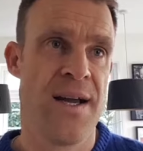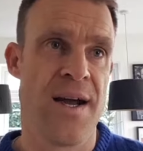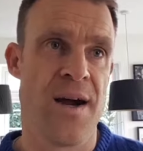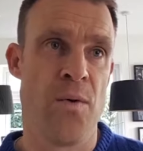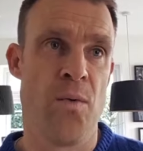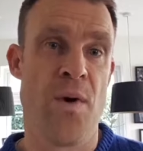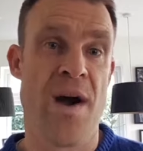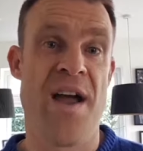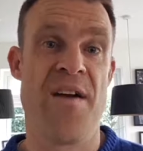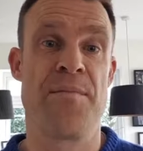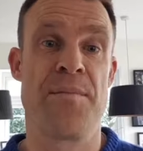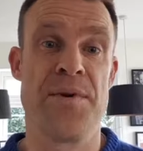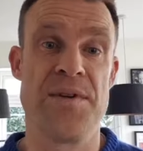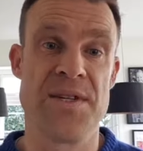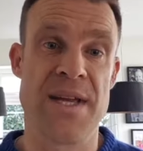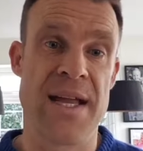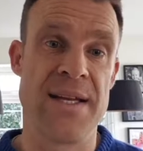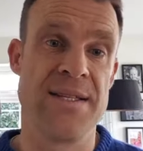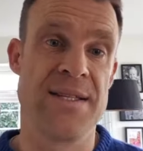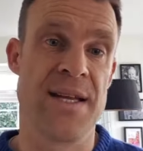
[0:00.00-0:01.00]
A way of
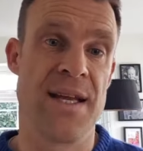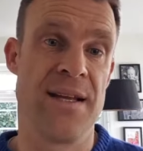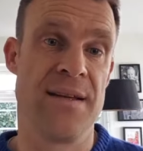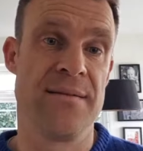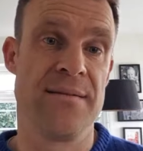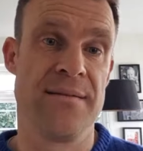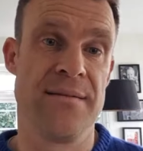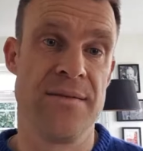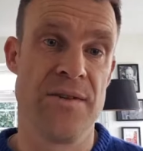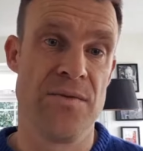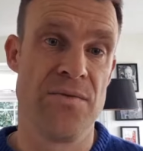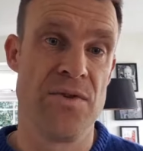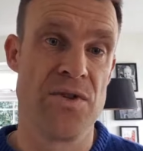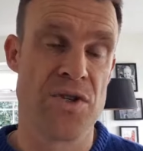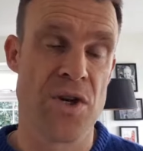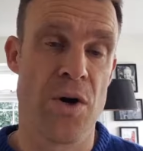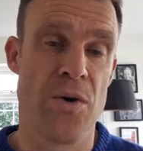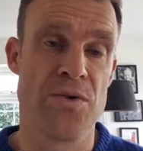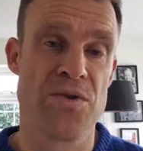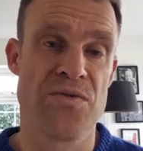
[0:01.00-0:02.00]
presenting the
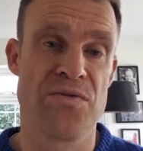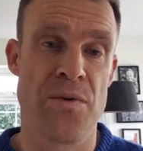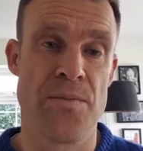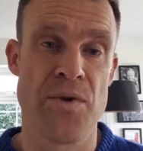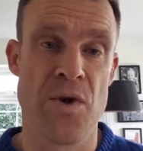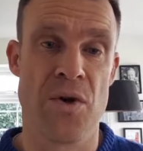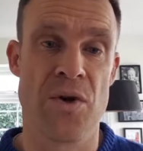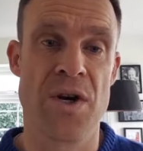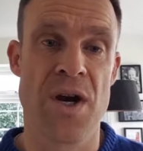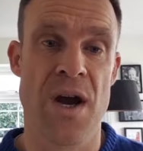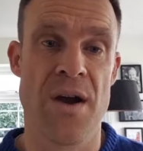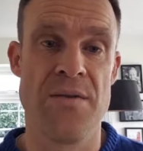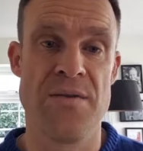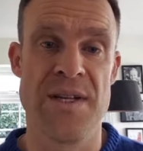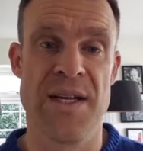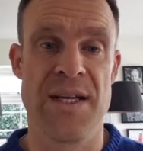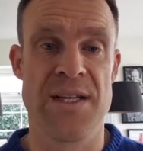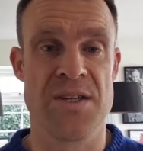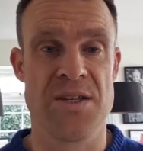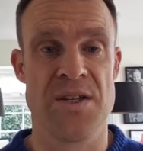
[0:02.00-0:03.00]
results from your
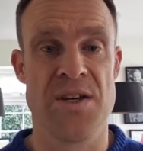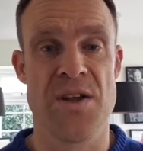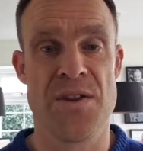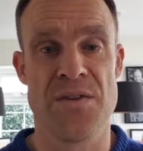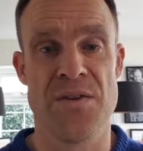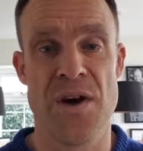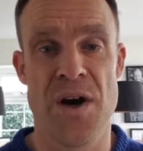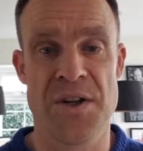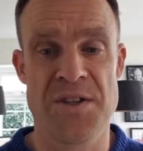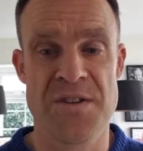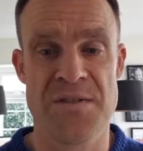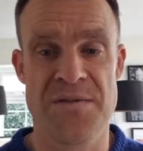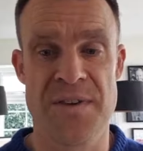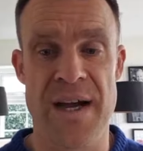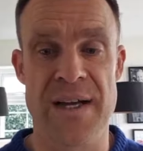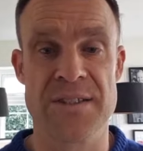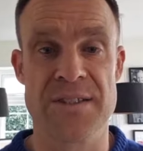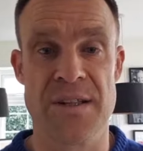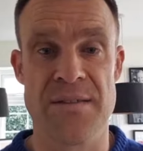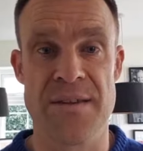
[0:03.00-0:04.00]
coding is another
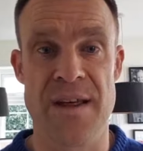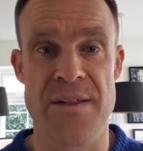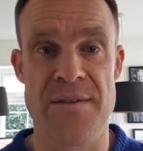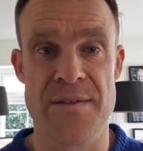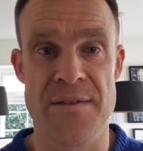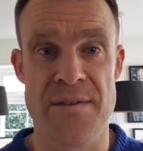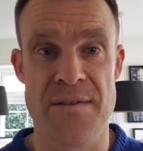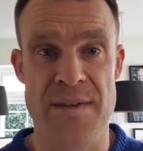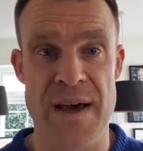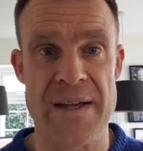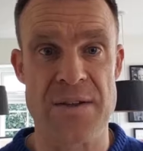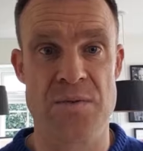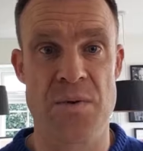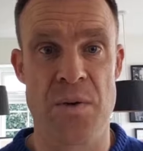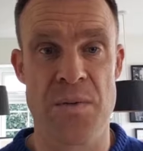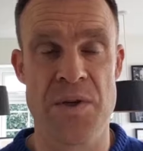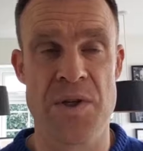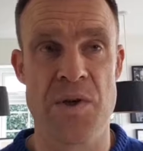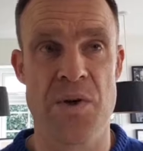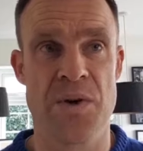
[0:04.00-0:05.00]
artifact. So that's what
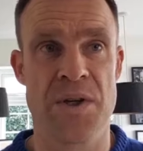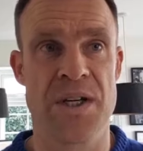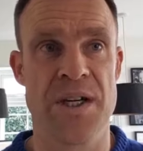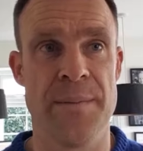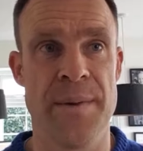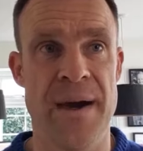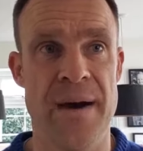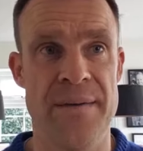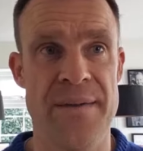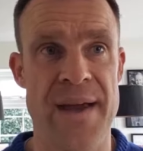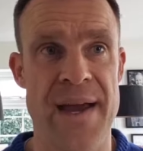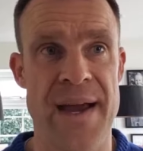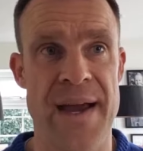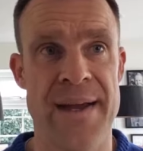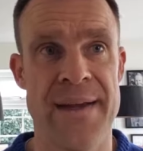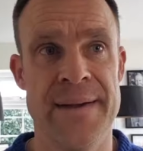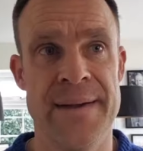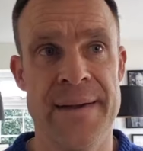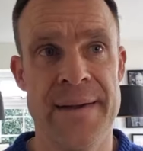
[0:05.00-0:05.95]
we're talking about there.